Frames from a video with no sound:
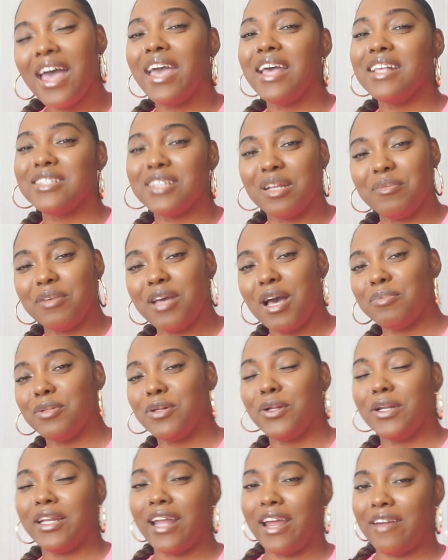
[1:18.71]
it's going to be
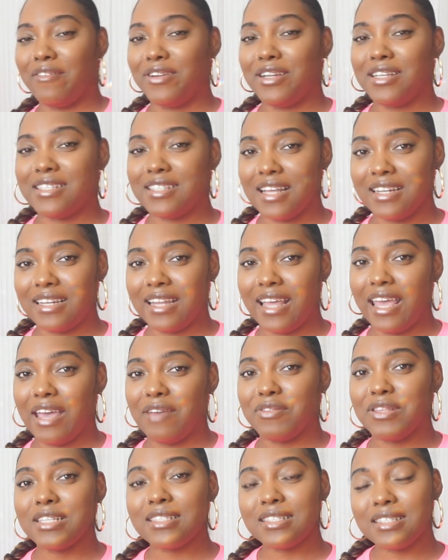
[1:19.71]
uploaded every Sunday.
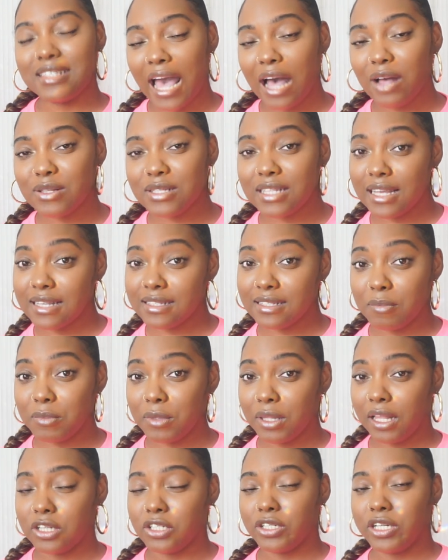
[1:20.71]
If this sounds like
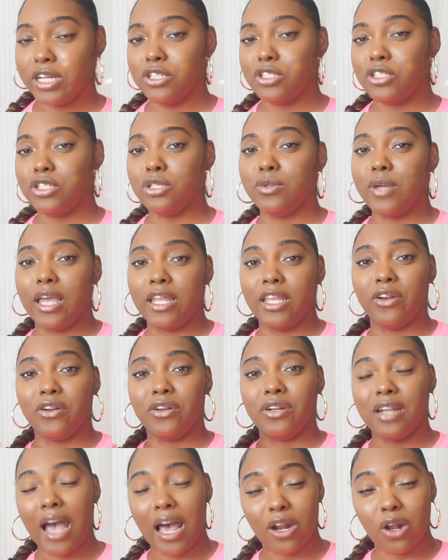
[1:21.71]
something that you're into and you're
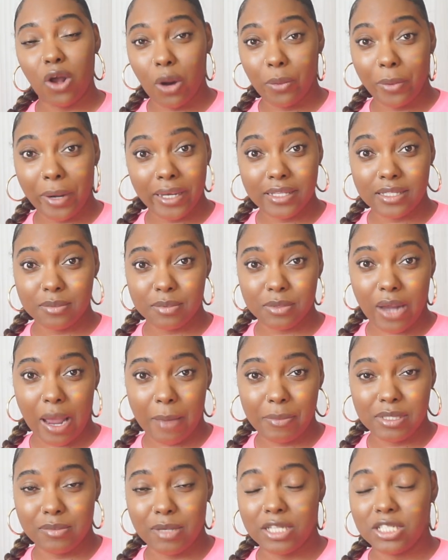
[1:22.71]
not already
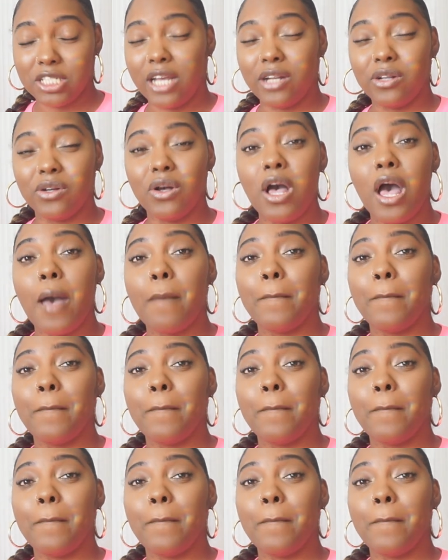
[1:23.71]
subscribed to my channel,